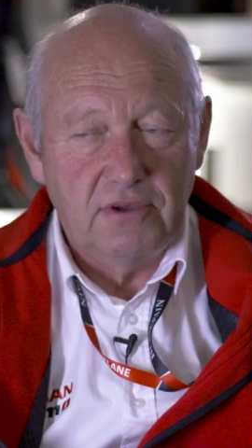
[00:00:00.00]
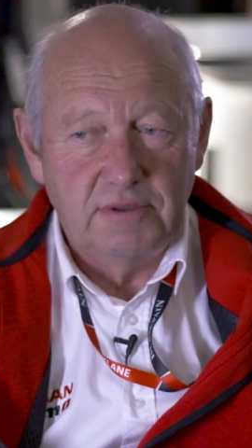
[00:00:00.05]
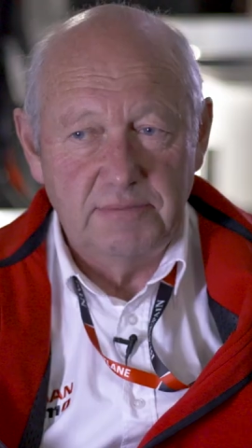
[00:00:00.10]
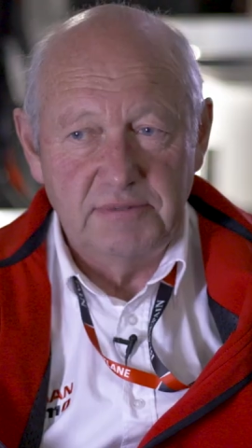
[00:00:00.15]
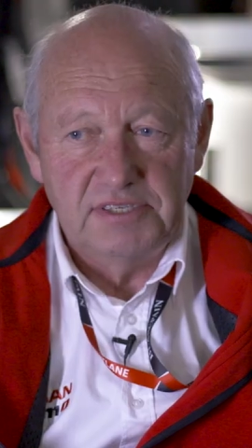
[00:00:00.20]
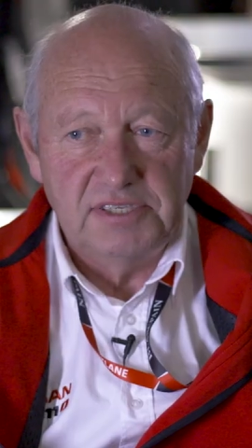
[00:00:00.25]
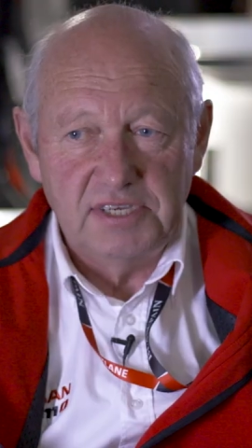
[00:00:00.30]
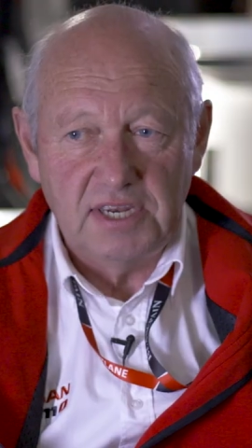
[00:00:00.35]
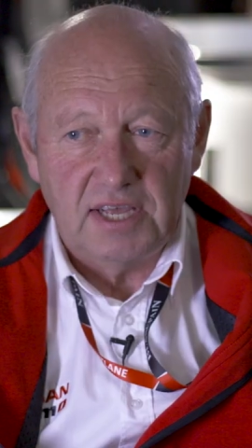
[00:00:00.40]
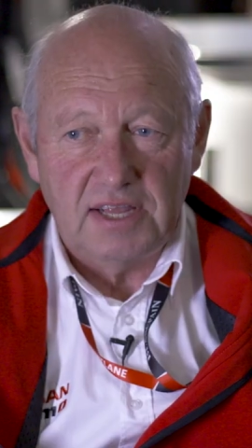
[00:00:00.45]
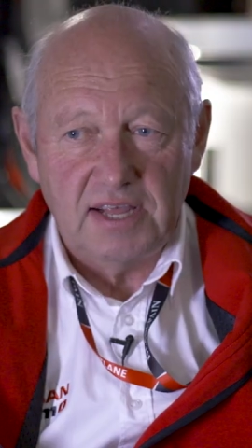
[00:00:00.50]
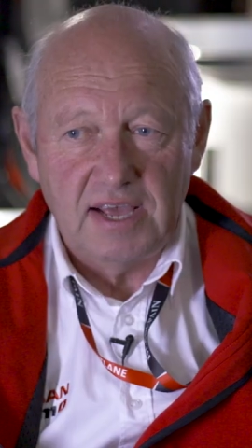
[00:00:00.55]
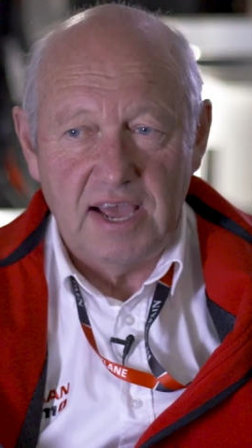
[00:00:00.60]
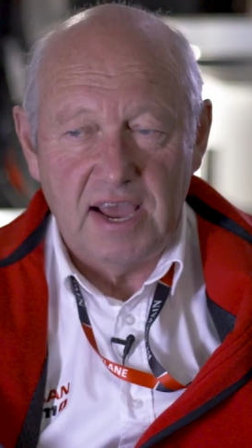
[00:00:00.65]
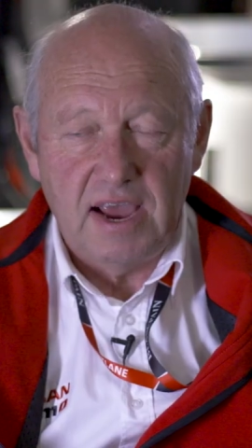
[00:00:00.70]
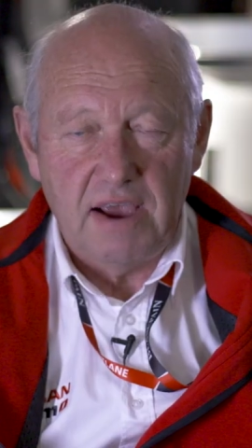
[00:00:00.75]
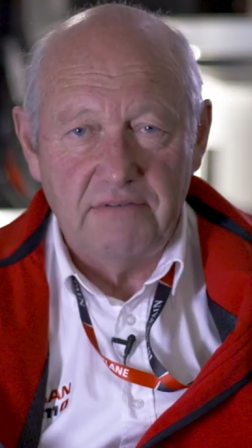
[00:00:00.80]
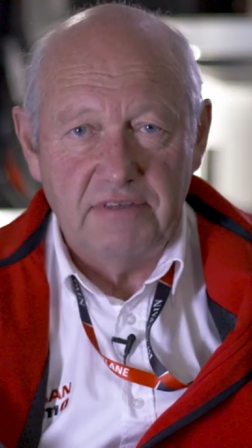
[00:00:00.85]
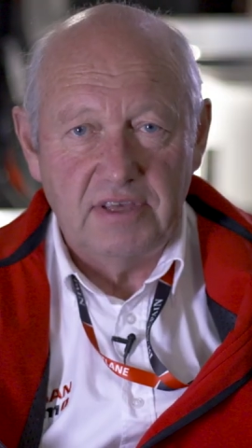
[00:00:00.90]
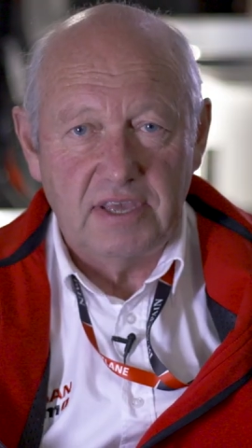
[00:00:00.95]
can be sitting
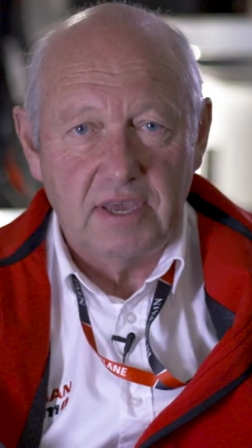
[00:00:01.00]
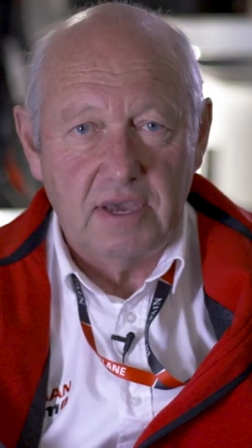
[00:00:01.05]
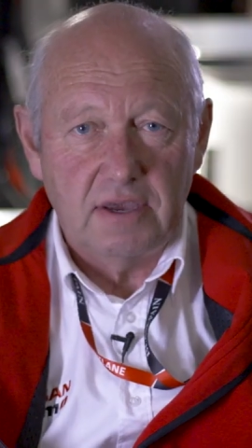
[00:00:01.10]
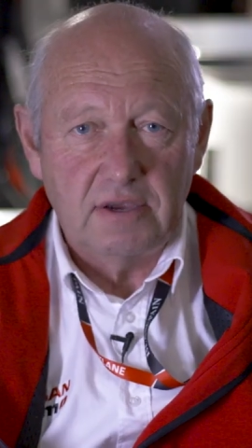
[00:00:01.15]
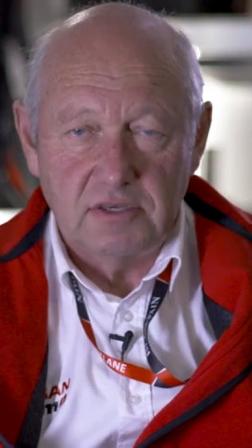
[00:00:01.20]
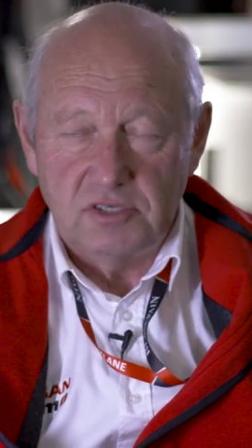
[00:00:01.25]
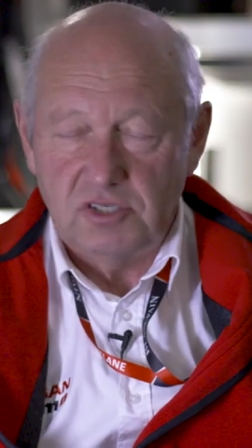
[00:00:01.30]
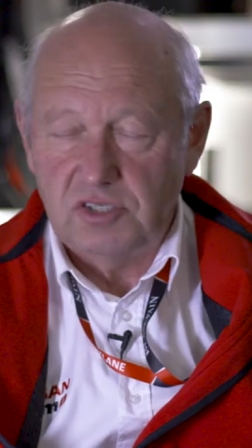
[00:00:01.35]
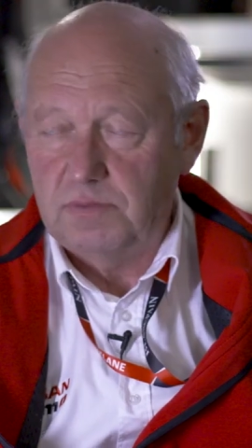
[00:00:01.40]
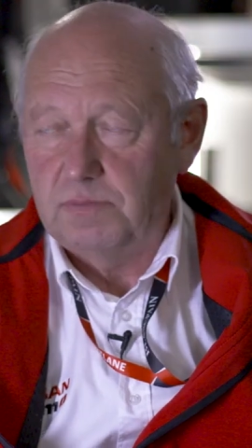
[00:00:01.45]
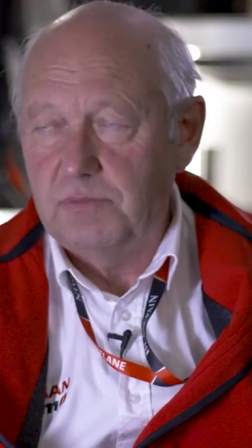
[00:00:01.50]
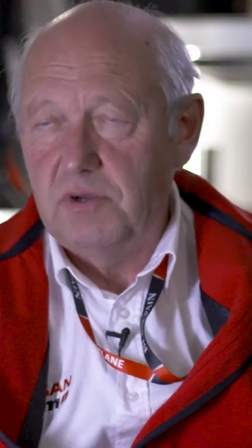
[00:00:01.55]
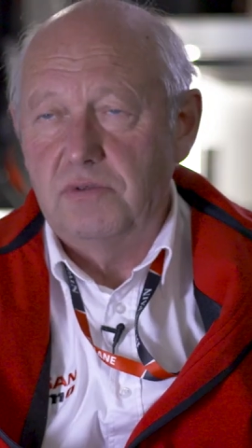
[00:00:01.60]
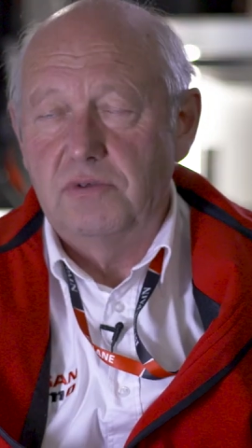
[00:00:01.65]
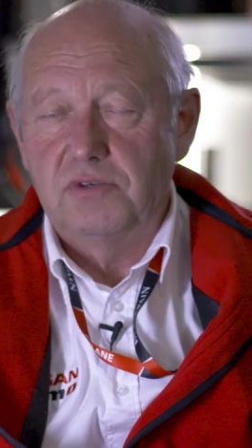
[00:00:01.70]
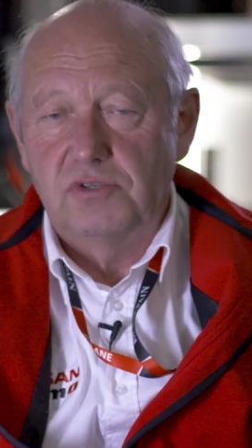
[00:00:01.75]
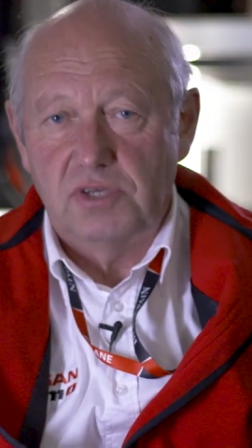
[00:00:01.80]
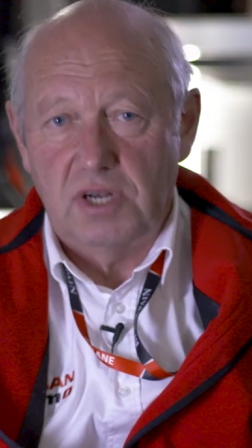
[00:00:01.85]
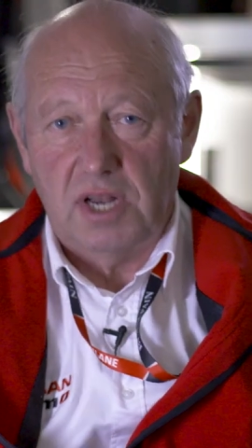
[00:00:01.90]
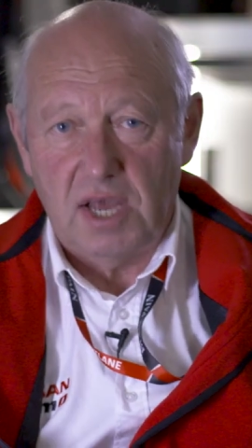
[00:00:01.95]
there, everything going as
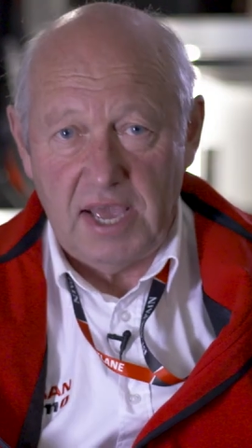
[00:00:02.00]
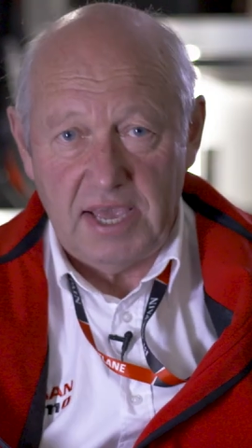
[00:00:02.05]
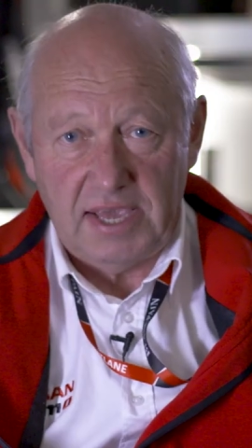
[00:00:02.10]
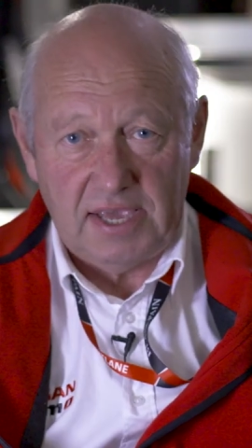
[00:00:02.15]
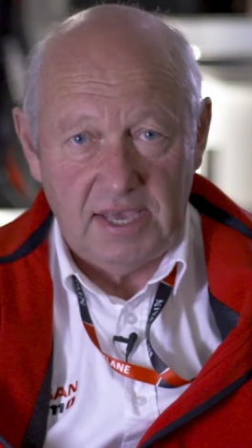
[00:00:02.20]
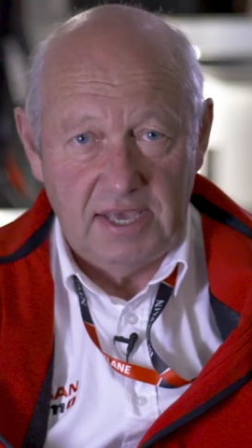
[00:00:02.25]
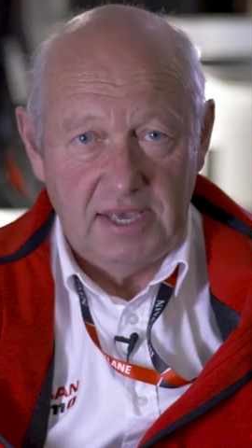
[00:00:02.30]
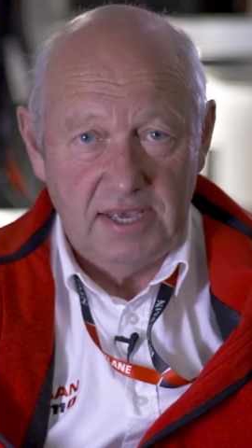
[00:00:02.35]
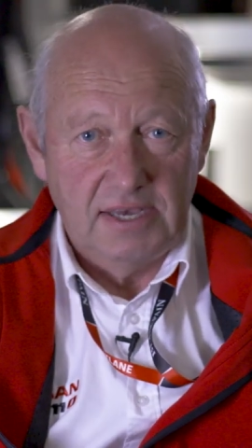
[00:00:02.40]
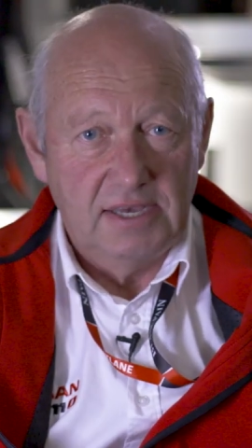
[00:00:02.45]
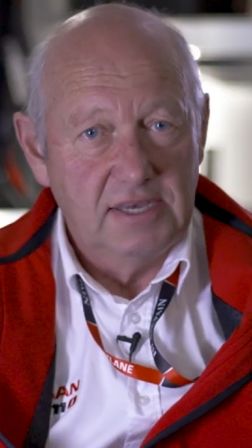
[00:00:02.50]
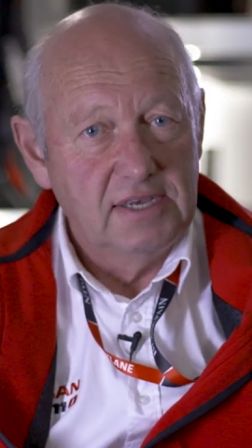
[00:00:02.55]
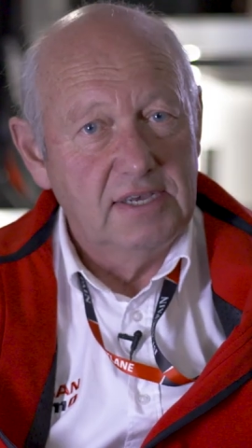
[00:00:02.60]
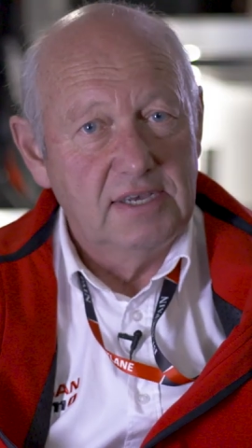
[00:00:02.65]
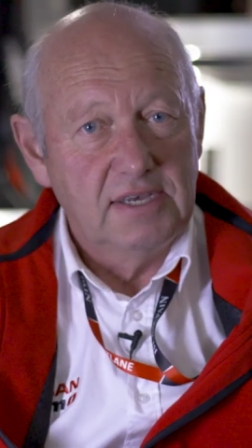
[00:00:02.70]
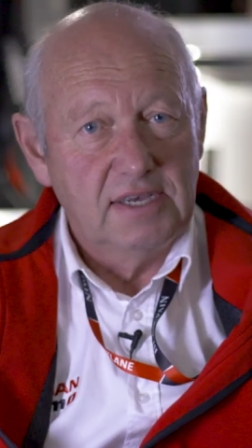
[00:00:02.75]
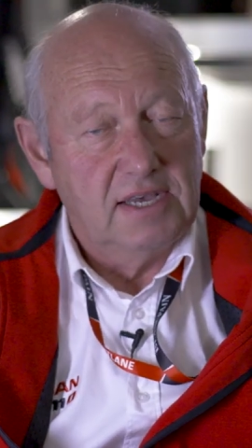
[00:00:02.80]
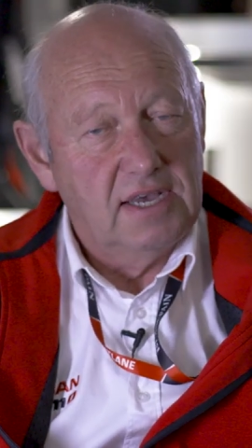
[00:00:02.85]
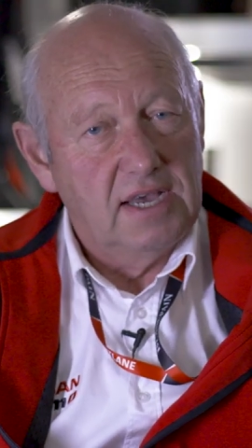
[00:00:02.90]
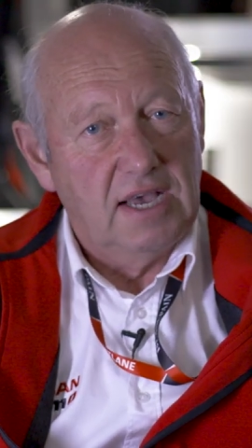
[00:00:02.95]
smooth as you like,
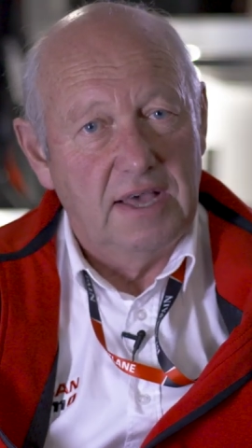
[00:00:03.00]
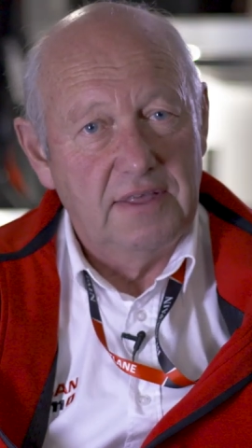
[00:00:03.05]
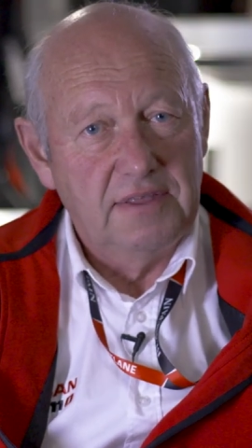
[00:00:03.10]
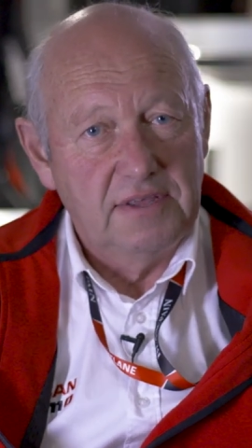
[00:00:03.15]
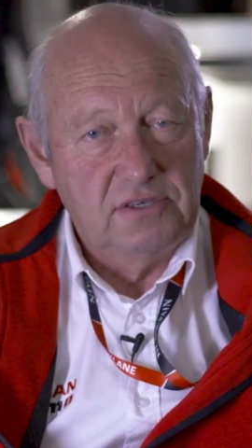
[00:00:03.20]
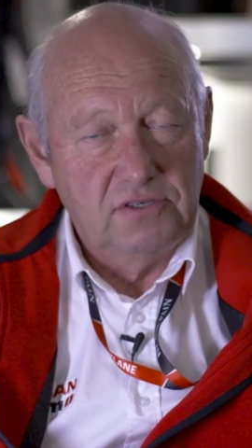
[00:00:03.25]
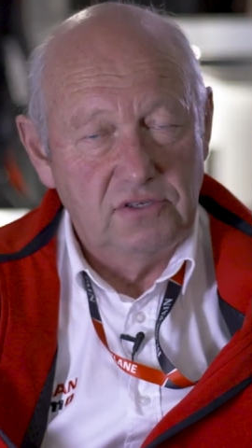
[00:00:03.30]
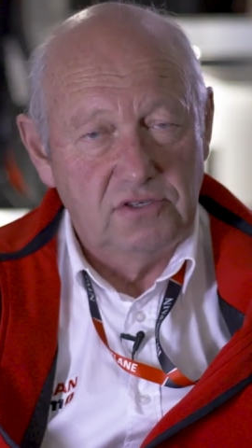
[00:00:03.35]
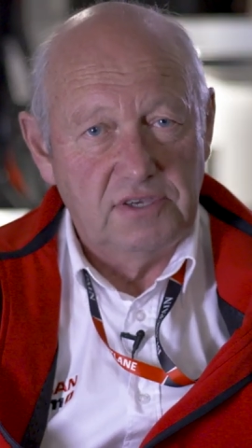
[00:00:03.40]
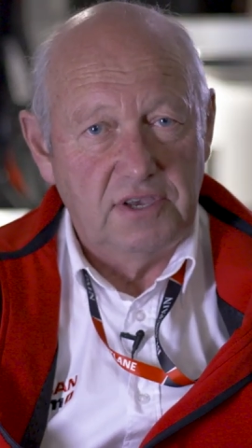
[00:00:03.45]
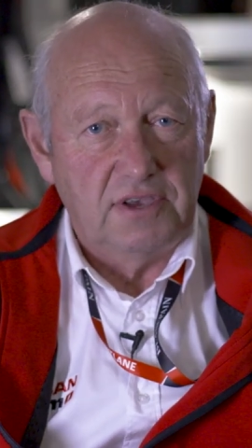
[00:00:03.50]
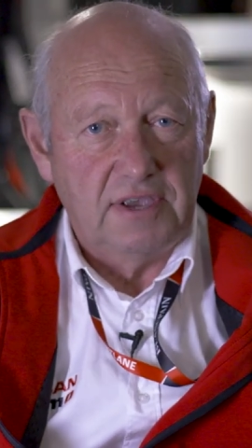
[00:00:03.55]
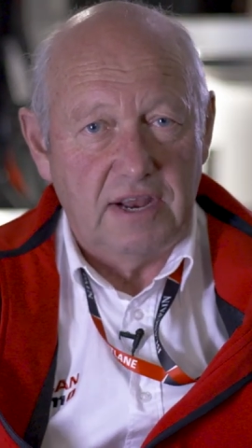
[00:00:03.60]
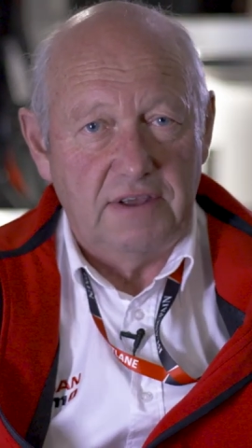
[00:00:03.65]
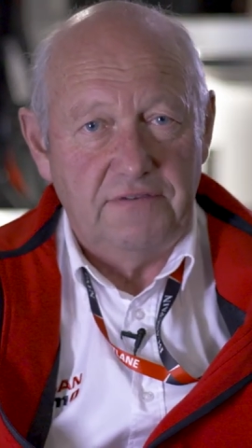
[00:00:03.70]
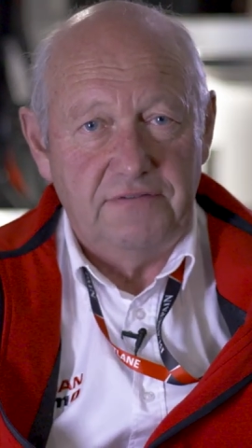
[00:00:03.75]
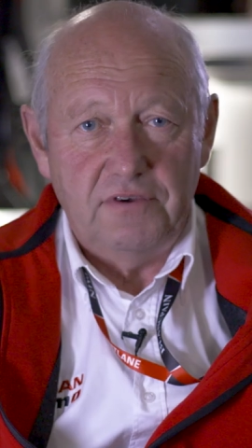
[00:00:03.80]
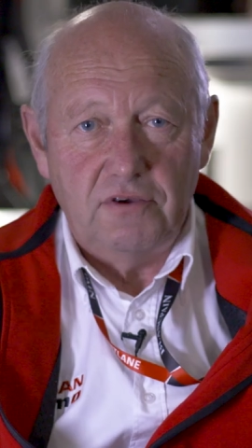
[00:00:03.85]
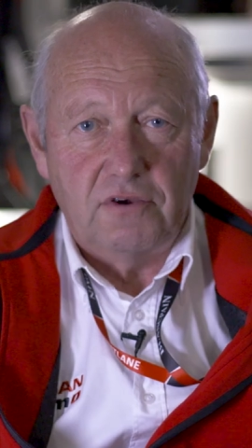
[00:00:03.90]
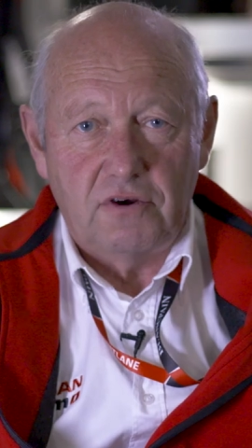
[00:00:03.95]
and then you, so you get
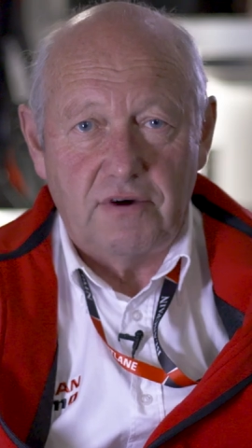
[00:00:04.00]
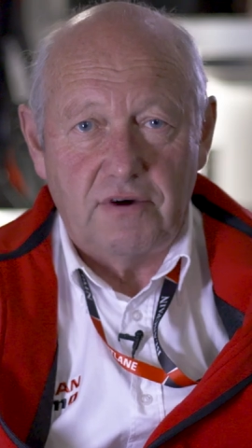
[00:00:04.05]
a few